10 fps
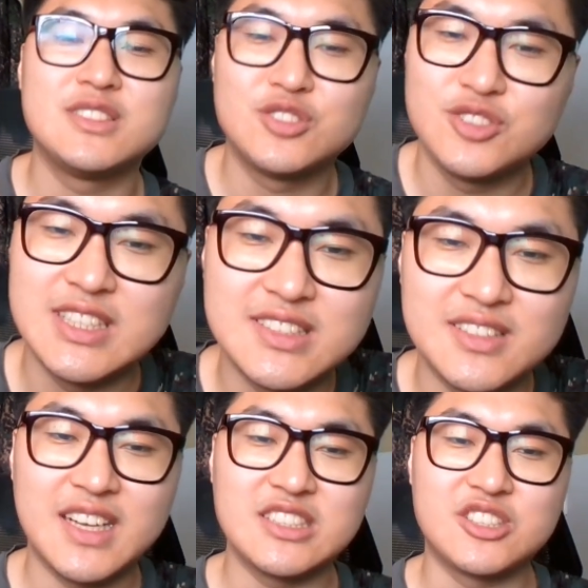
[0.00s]
today's
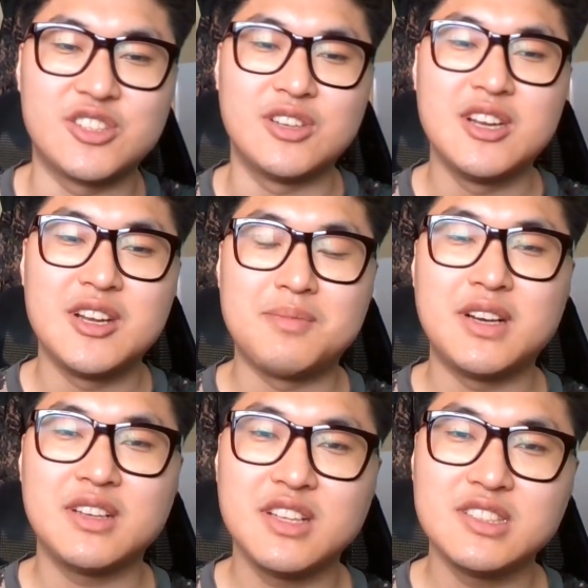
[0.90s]
lecture.
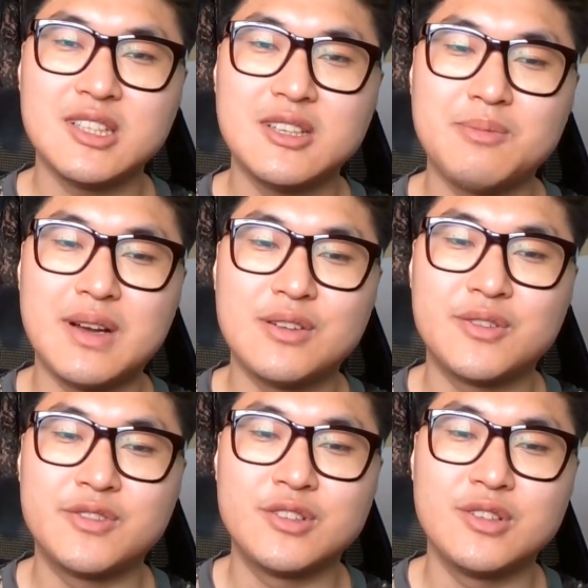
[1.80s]
Markets are
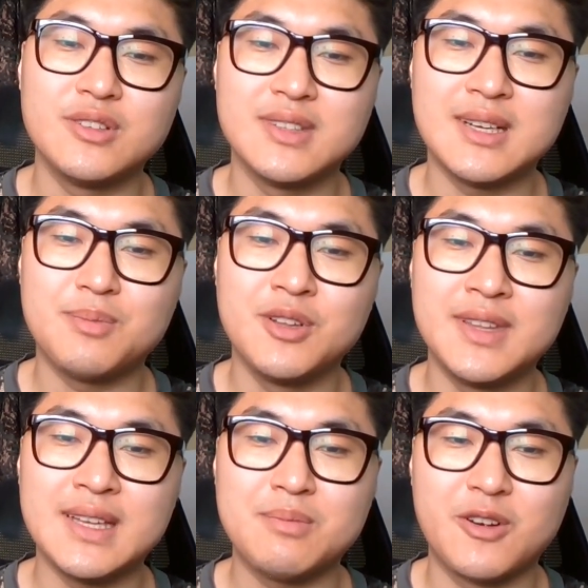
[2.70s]
powerful, but
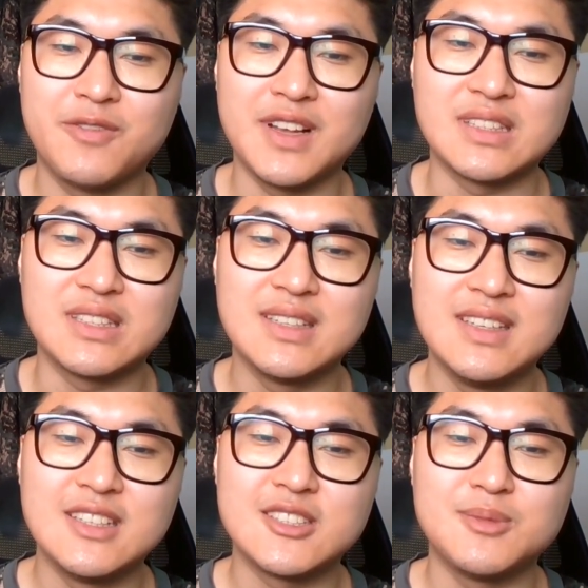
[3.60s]
not perfect.
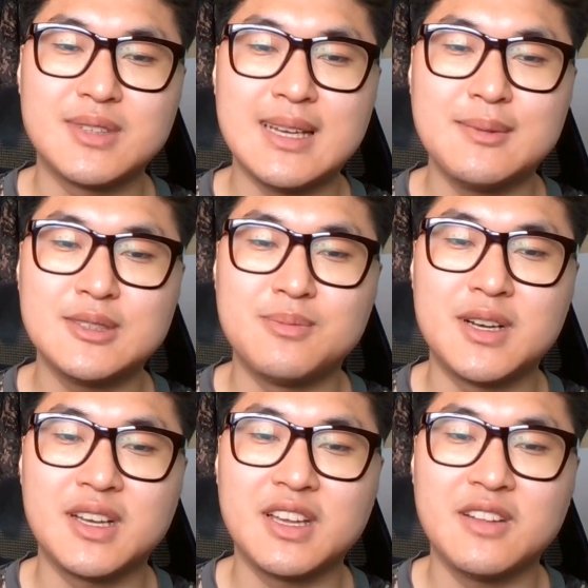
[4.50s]
Sometimes
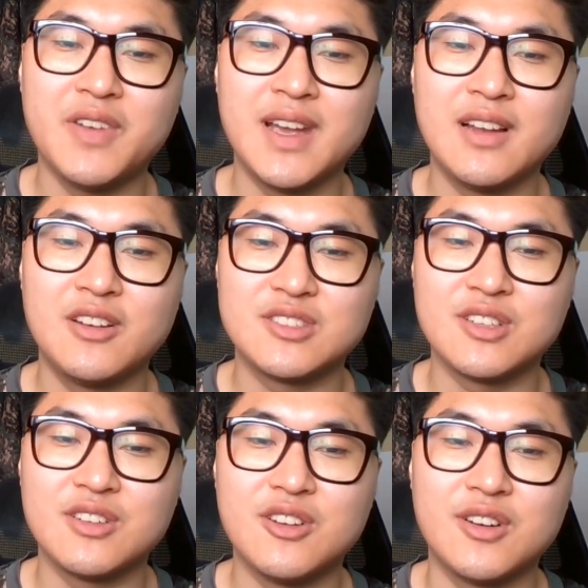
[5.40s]
market failures
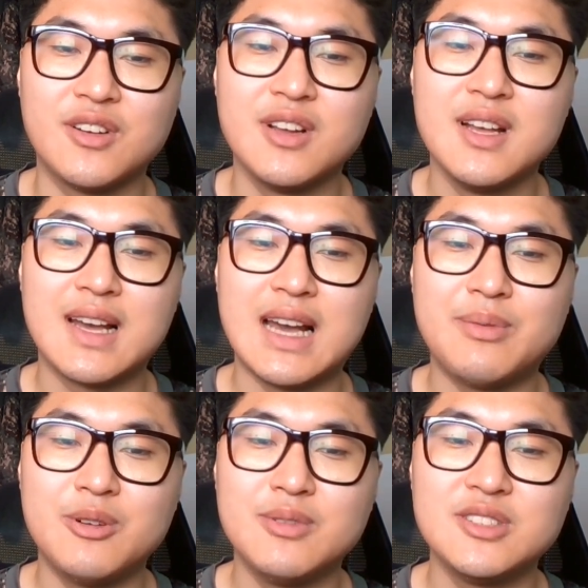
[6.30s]
occur.
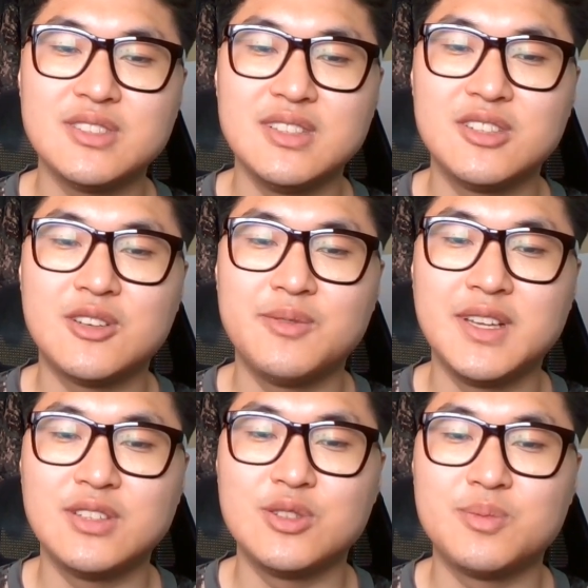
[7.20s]
Governments
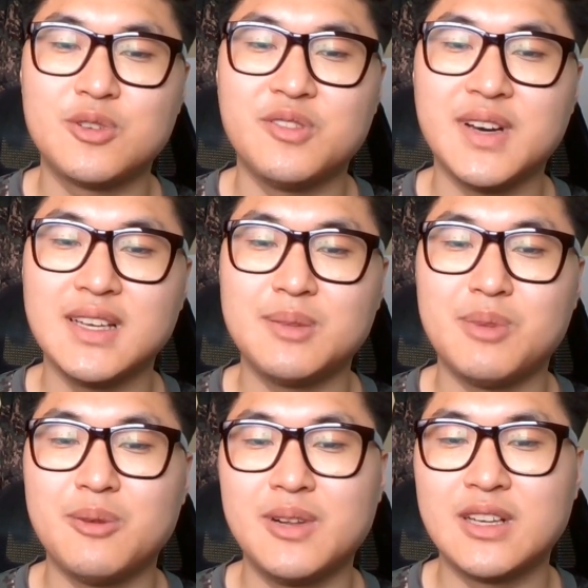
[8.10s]
intervene to provide
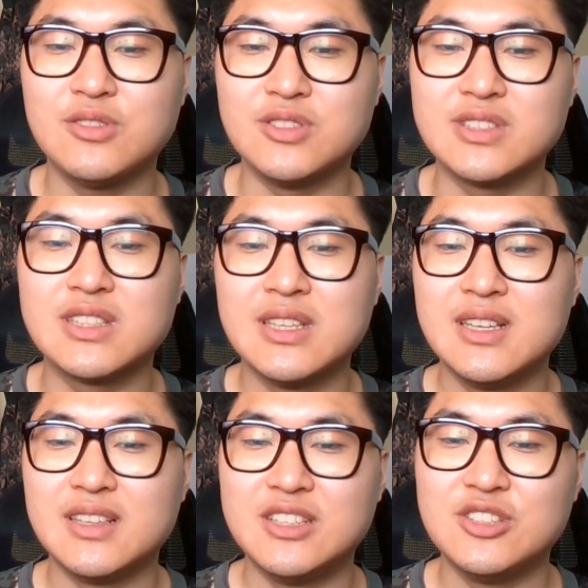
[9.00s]
public goods,
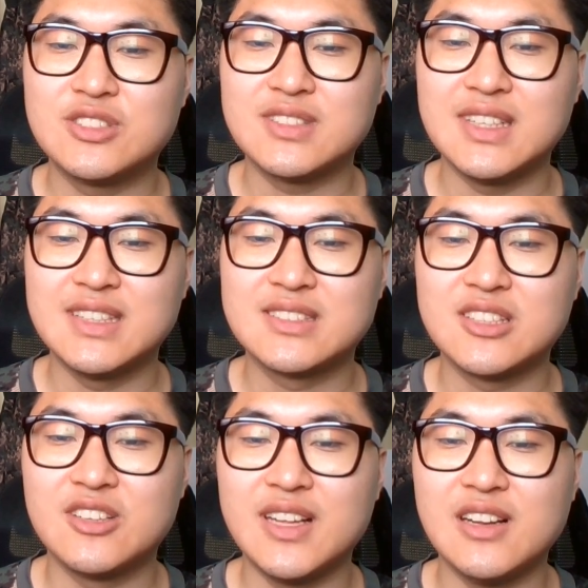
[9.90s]
reduce
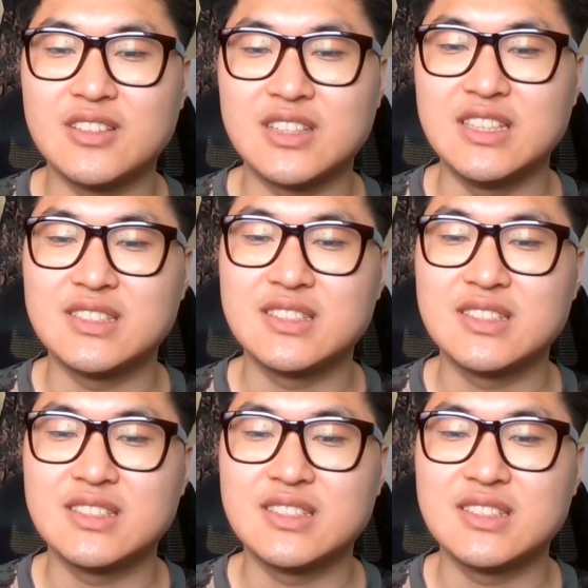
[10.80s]
externalities,